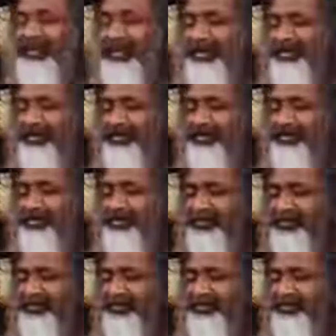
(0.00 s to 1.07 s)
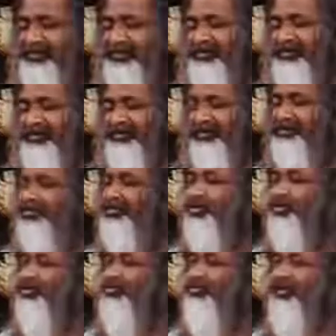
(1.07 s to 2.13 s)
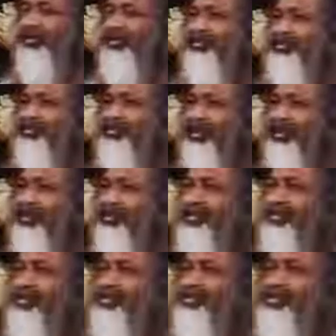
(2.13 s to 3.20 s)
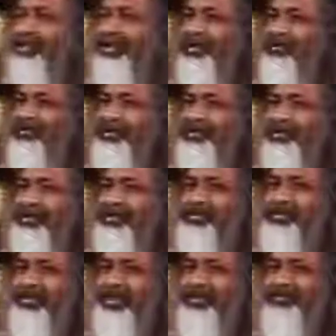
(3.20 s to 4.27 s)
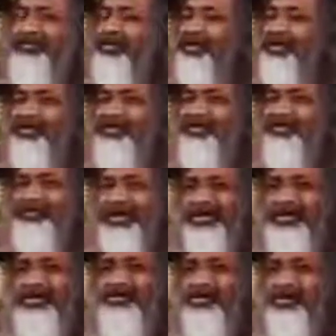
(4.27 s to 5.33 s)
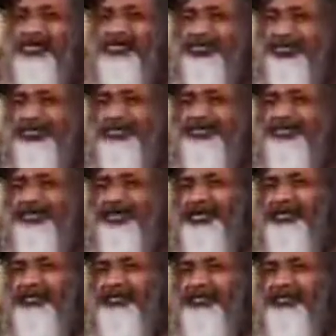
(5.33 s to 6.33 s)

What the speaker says: is so very vital to everyone's life, no matter what one is doing.